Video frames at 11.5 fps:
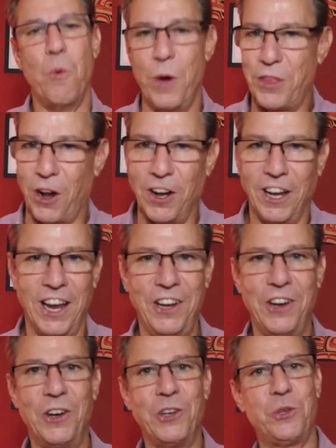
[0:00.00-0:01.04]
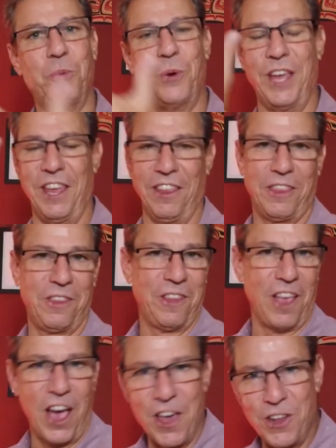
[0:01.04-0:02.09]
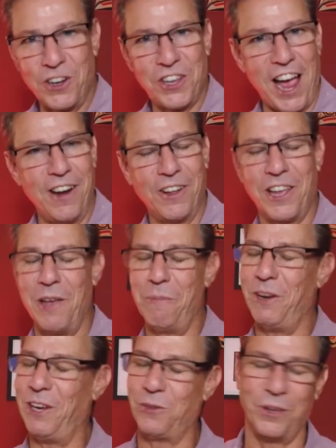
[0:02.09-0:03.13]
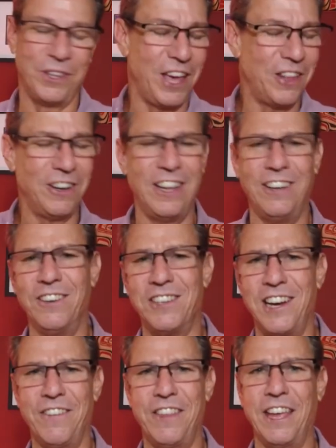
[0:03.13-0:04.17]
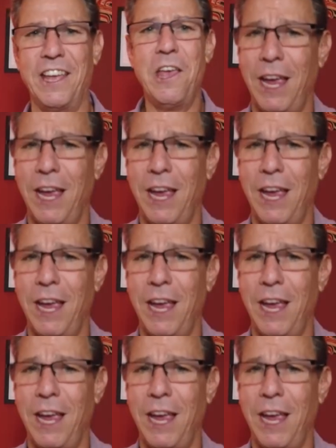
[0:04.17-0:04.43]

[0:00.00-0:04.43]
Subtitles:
with our lenders, with other title companies, with other lenders and everything.